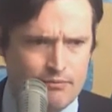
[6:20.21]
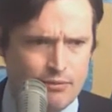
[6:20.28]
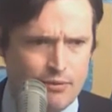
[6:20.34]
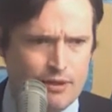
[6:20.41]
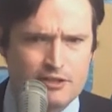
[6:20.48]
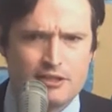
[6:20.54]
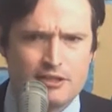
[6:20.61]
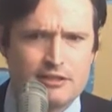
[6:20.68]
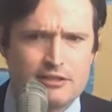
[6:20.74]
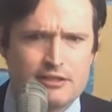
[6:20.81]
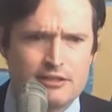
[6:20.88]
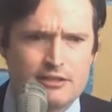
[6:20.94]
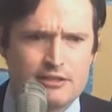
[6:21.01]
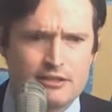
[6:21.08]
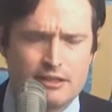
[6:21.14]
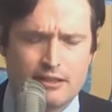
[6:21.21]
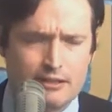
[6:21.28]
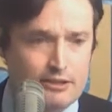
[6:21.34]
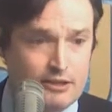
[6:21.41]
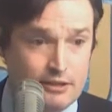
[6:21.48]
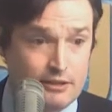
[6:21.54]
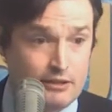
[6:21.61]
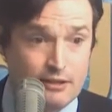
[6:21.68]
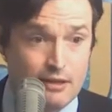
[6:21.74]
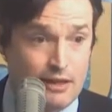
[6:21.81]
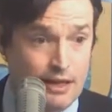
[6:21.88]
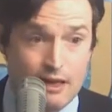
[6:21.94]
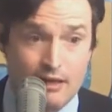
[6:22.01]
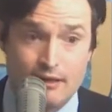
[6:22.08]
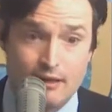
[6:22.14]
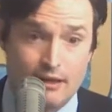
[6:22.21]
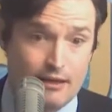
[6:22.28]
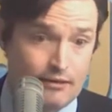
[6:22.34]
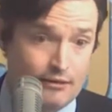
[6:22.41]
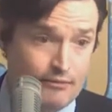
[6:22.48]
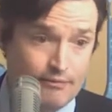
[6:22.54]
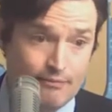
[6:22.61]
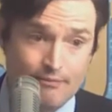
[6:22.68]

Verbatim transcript: prejudices and, and